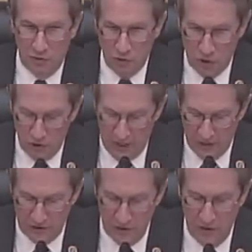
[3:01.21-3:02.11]
Schroeder
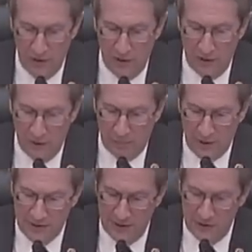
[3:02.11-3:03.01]
has noted, the
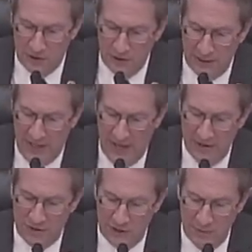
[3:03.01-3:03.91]
President certainly
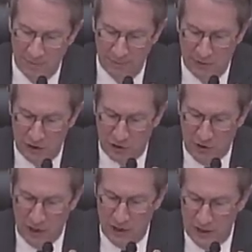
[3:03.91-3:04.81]
has some
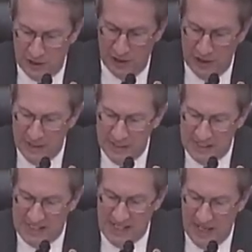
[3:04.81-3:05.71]
discretion to
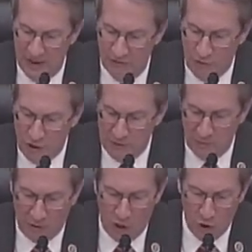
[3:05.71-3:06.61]
set
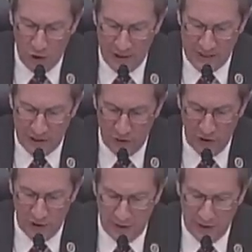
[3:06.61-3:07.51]
enforcement priorities in
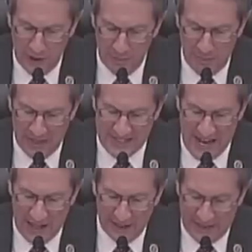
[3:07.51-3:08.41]
order to best
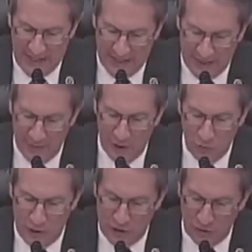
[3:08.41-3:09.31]
allocate limited
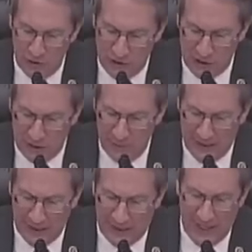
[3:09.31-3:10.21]
resources and to
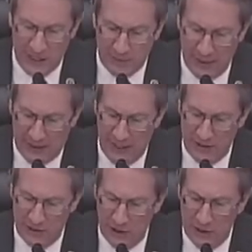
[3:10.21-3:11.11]
make a
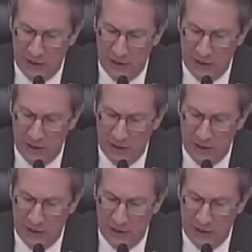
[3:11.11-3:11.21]
case-by-case